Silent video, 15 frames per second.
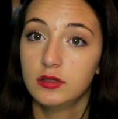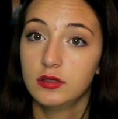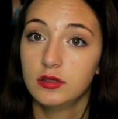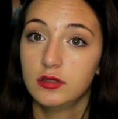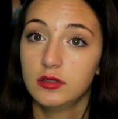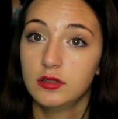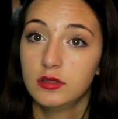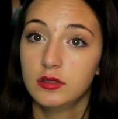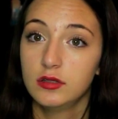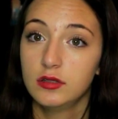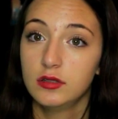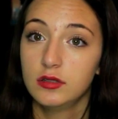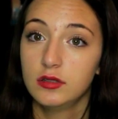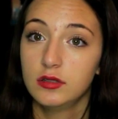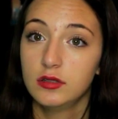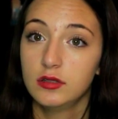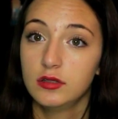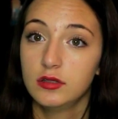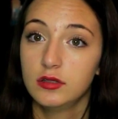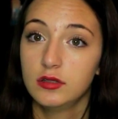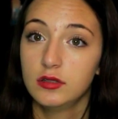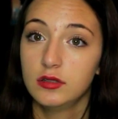
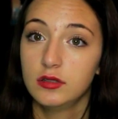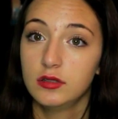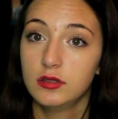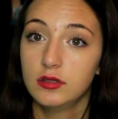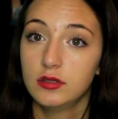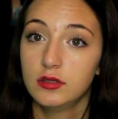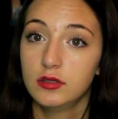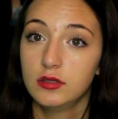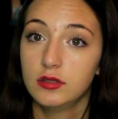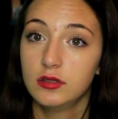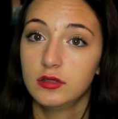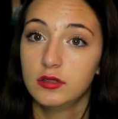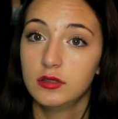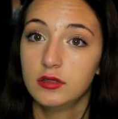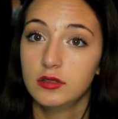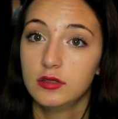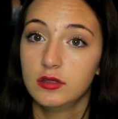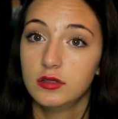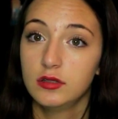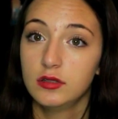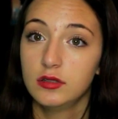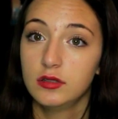
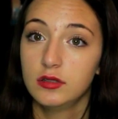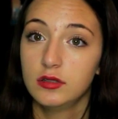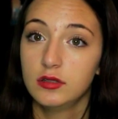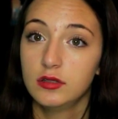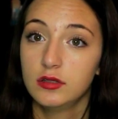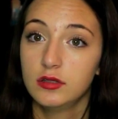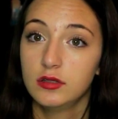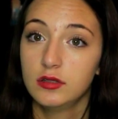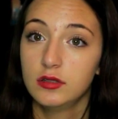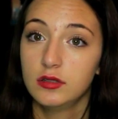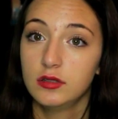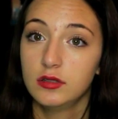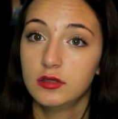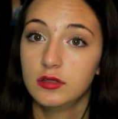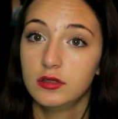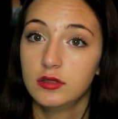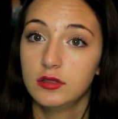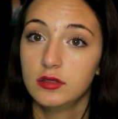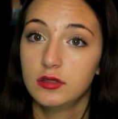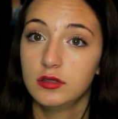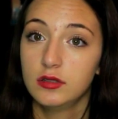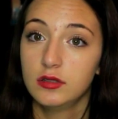
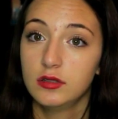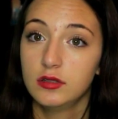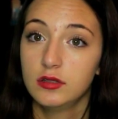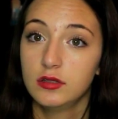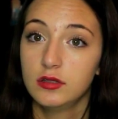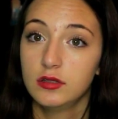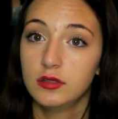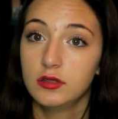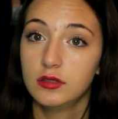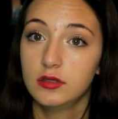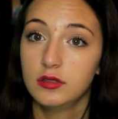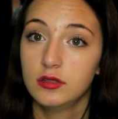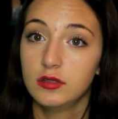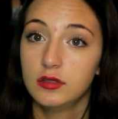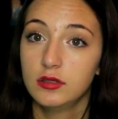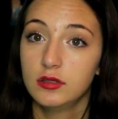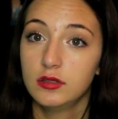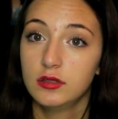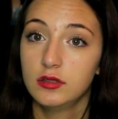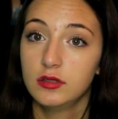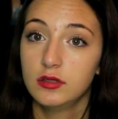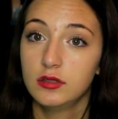
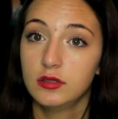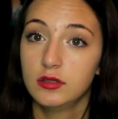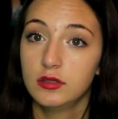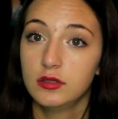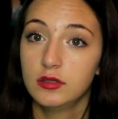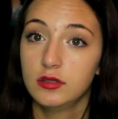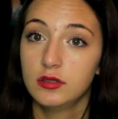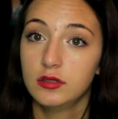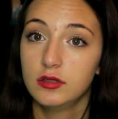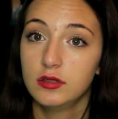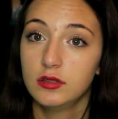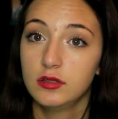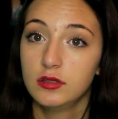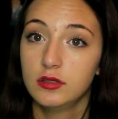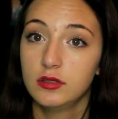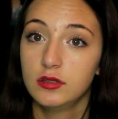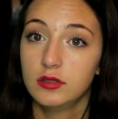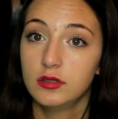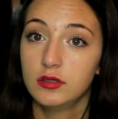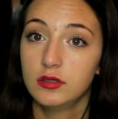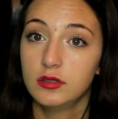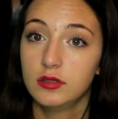
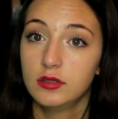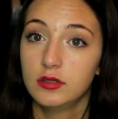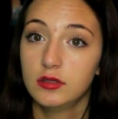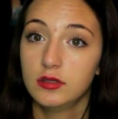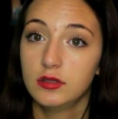(no one is talking)